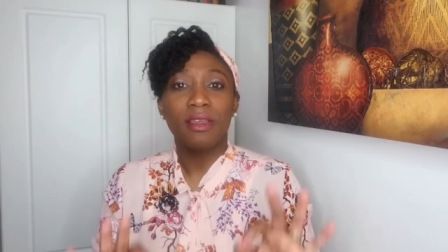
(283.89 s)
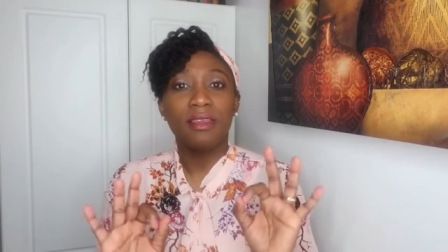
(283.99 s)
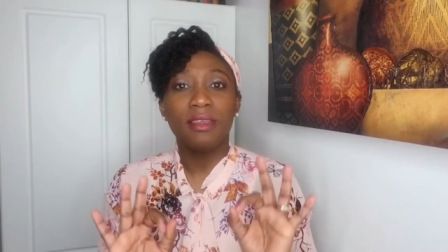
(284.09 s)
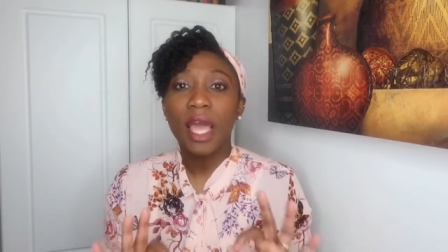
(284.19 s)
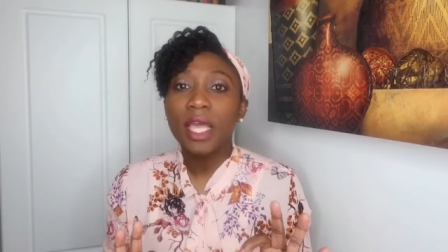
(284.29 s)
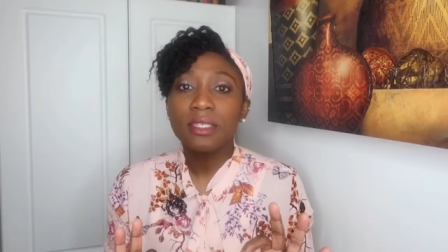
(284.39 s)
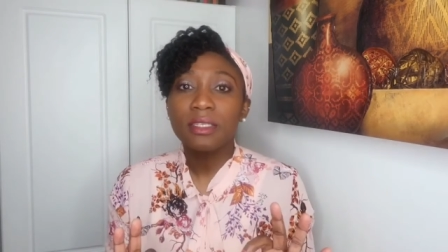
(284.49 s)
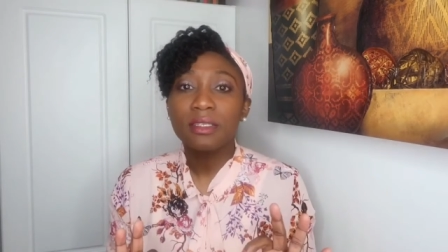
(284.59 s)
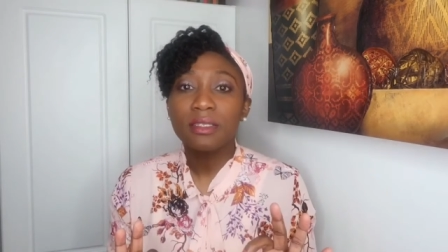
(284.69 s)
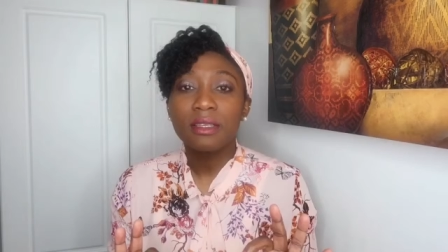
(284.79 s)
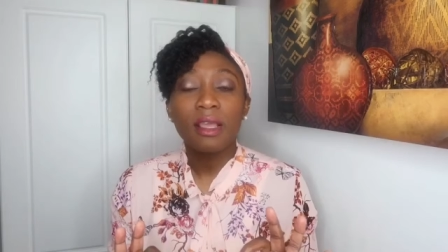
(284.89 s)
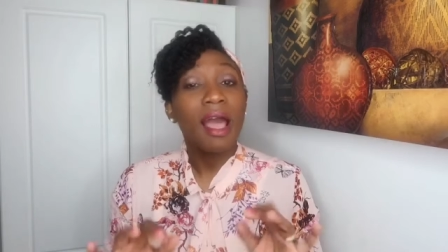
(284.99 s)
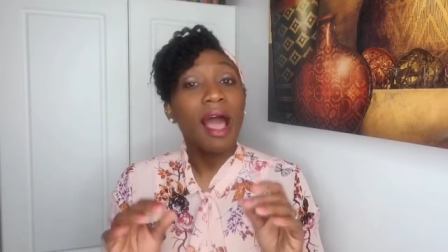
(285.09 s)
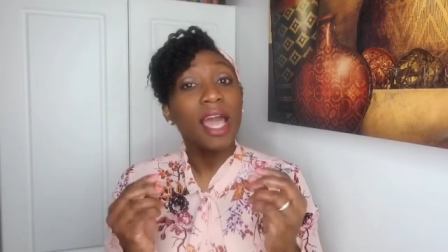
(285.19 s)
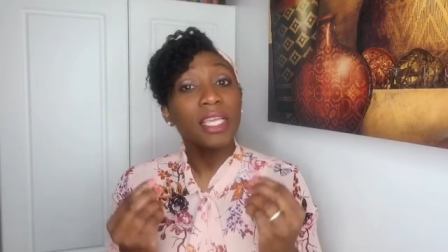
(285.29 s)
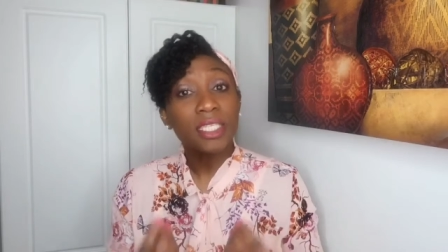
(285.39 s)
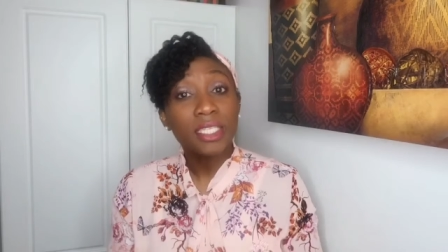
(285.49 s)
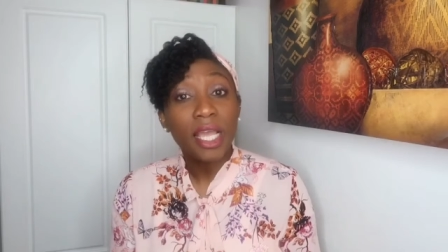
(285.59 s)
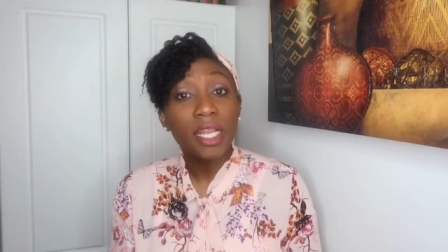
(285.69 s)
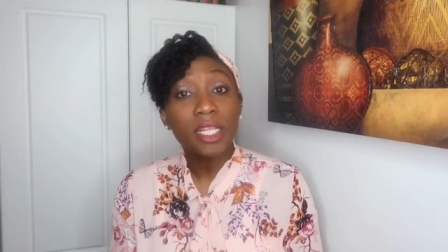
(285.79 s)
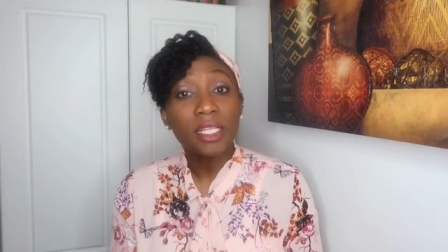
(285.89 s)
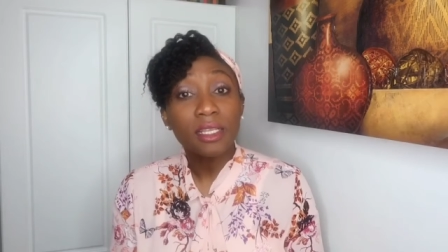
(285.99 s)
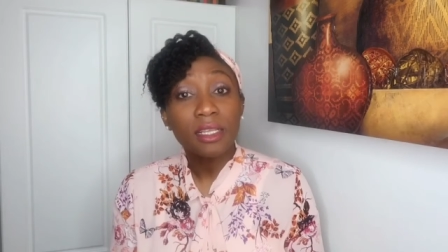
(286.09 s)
Yes, I said it.